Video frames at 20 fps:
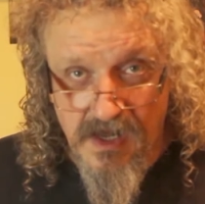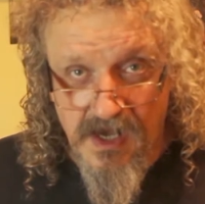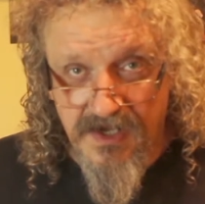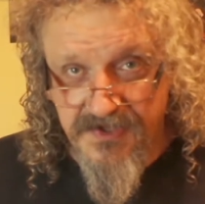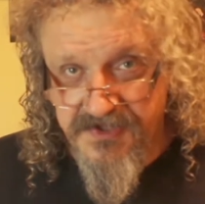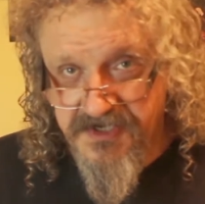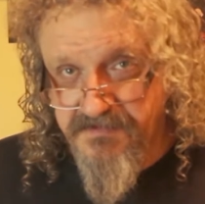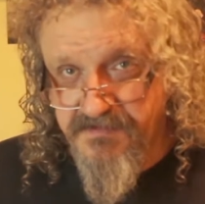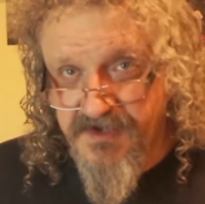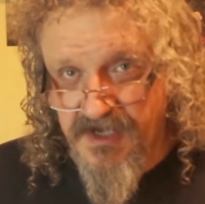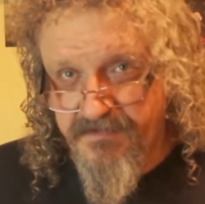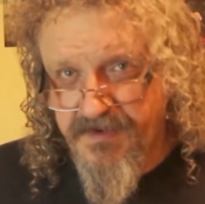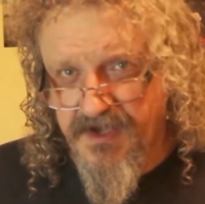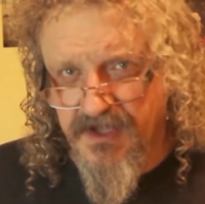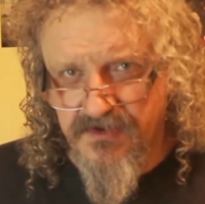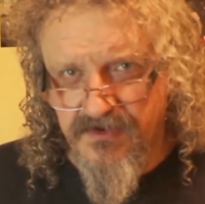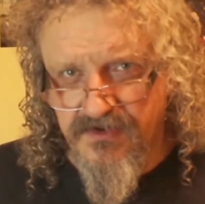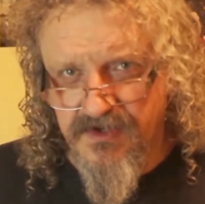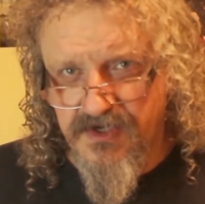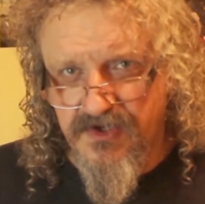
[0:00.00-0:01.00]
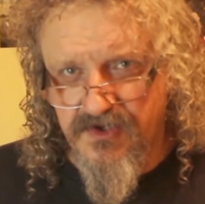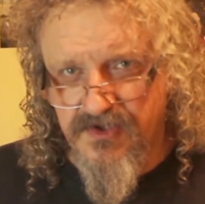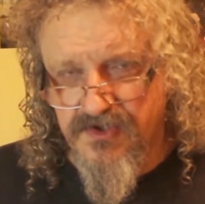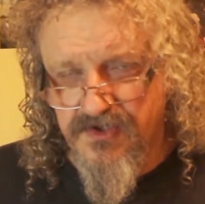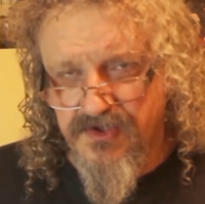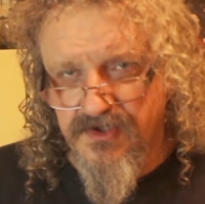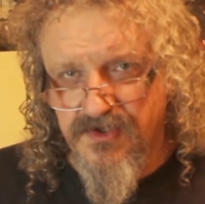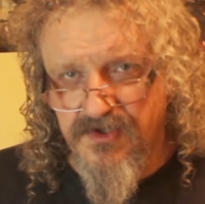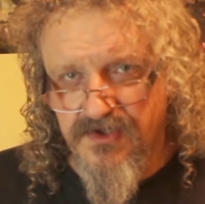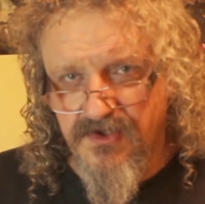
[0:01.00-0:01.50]
I say maybe I'll do it because
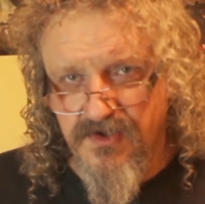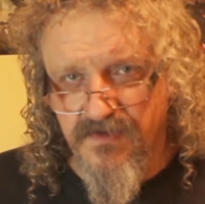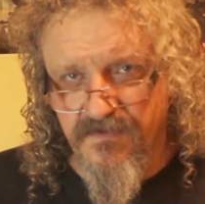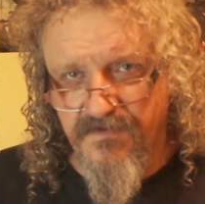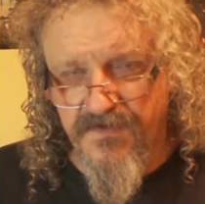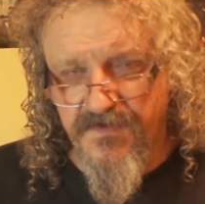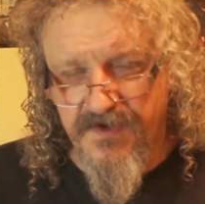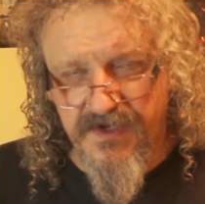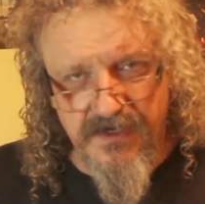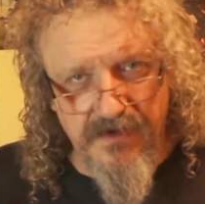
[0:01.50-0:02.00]
there's something,